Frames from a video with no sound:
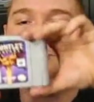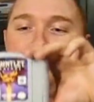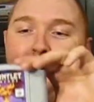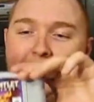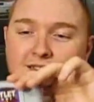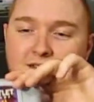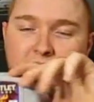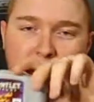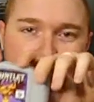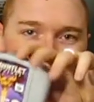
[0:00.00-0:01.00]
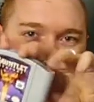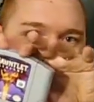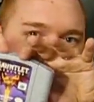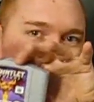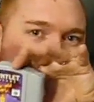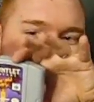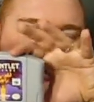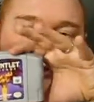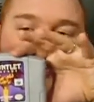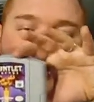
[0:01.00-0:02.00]
best edition of Gauntlet
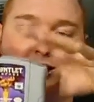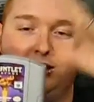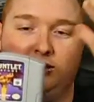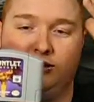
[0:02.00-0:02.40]
Legends, but